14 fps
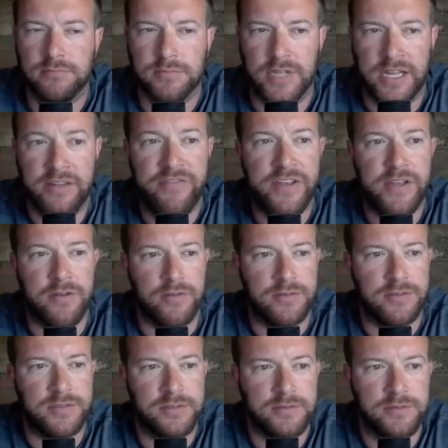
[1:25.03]
and the
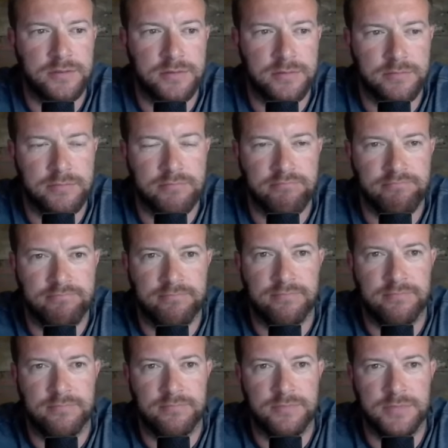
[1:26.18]
fields,
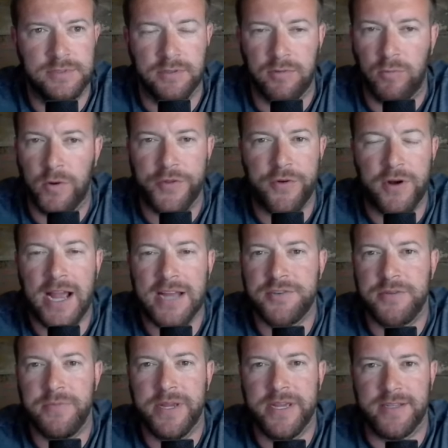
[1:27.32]
whether rice or
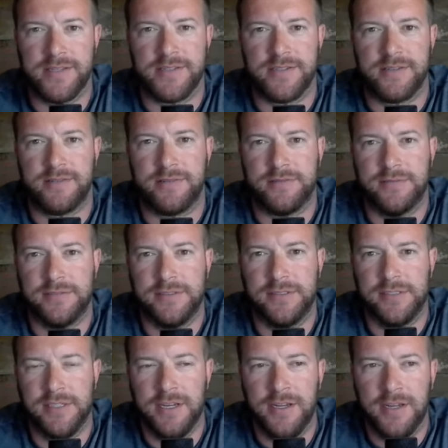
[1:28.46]
beans?
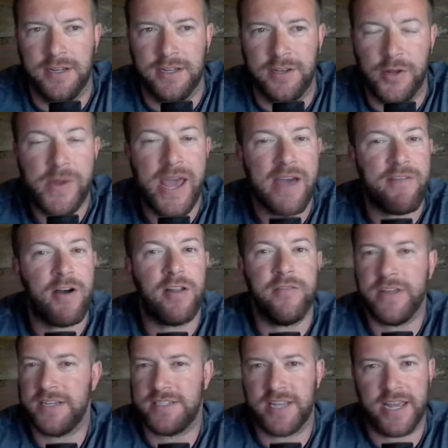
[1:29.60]
Do we have all of
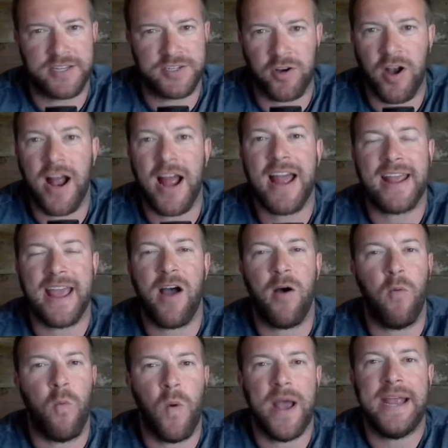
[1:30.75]
these things crying out,
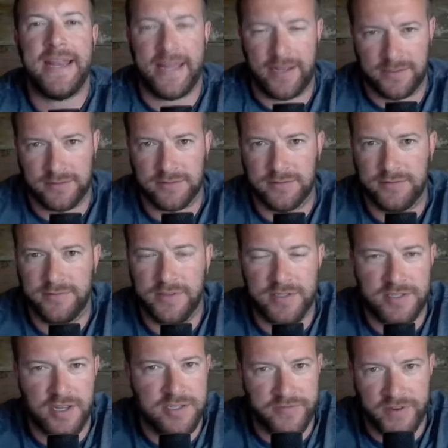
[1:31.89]
waiting for the
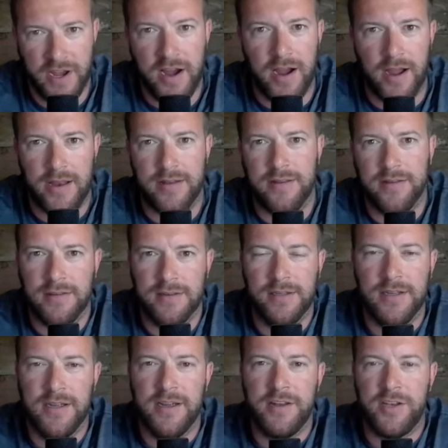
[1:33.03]
sons of God
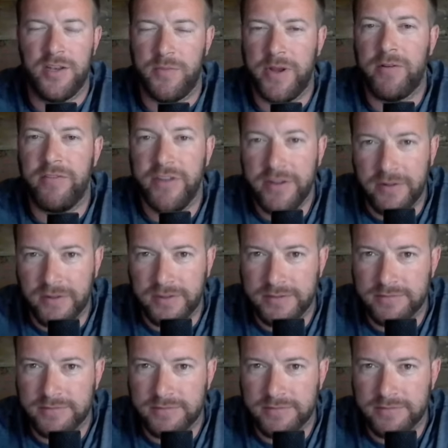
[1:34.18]
to be revealed?